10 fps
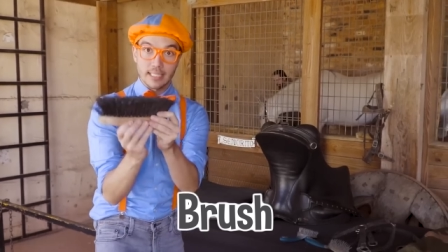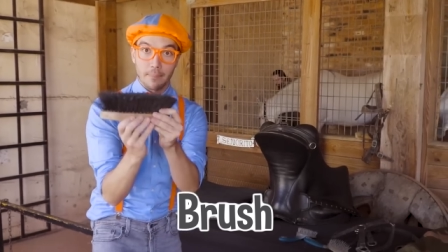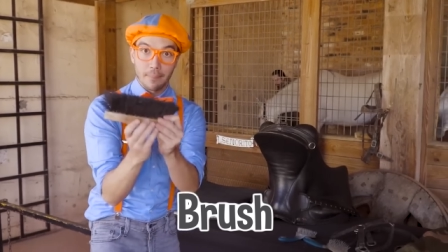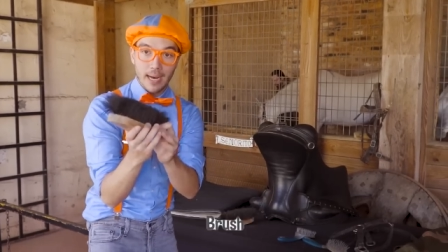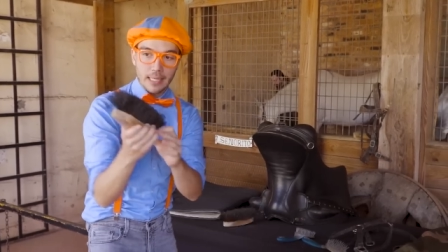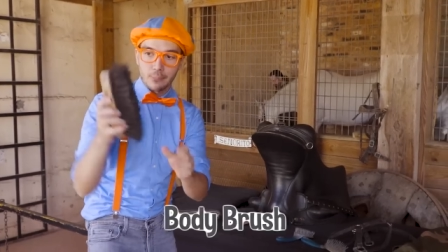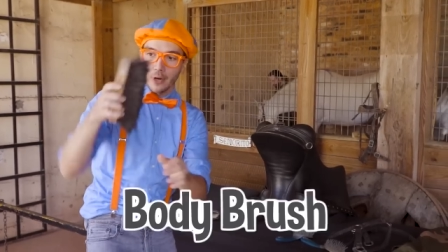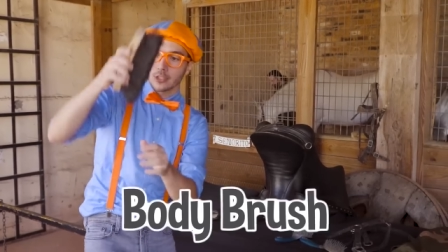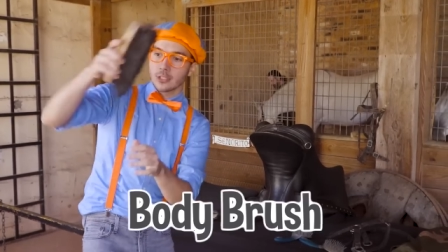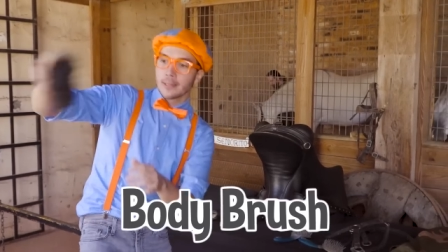is a body
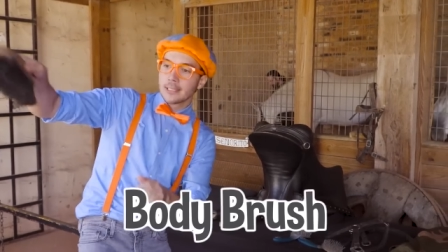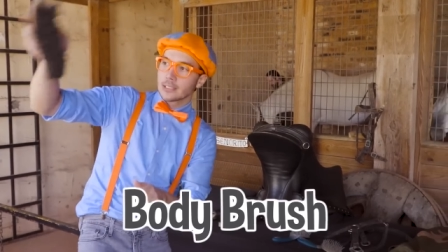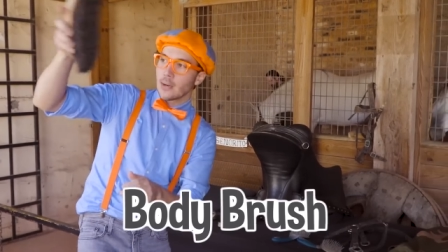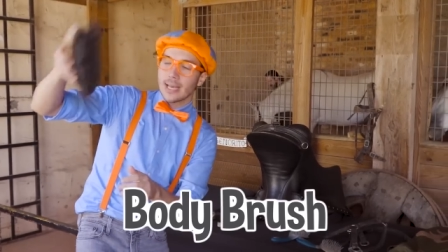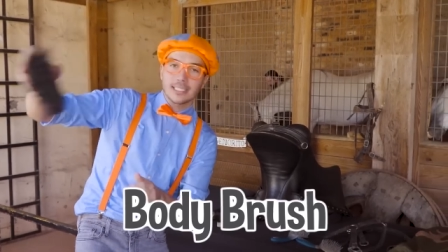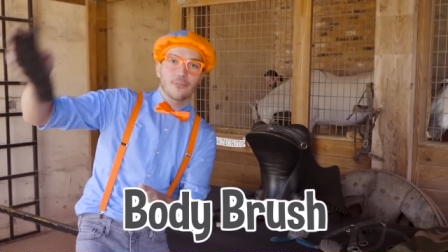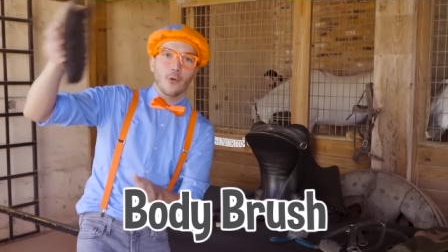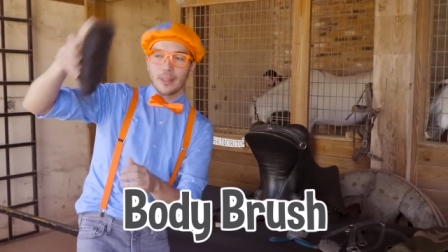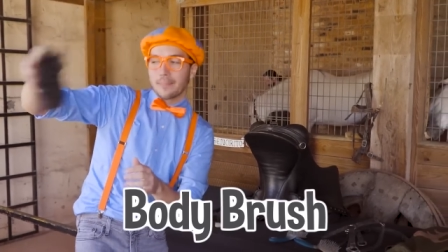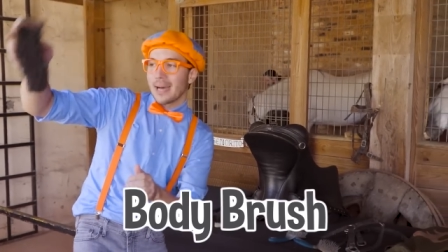brush, so it's
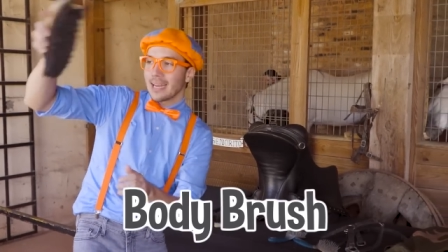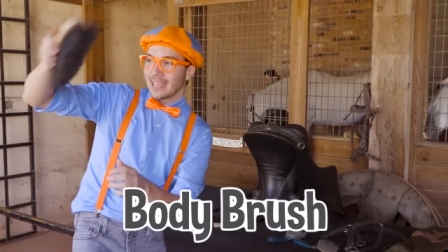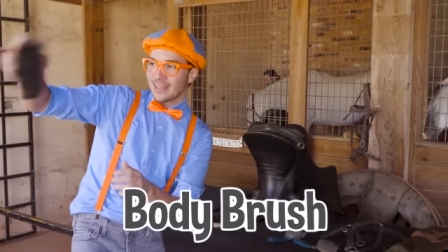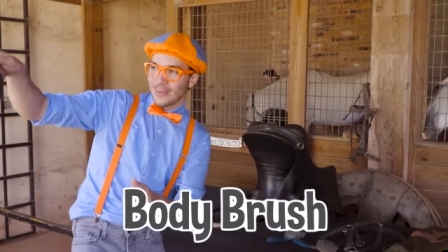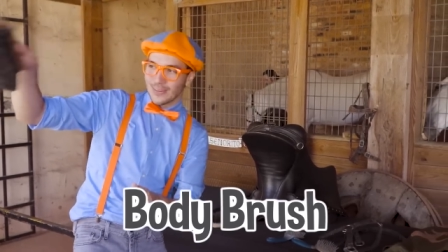for the body of the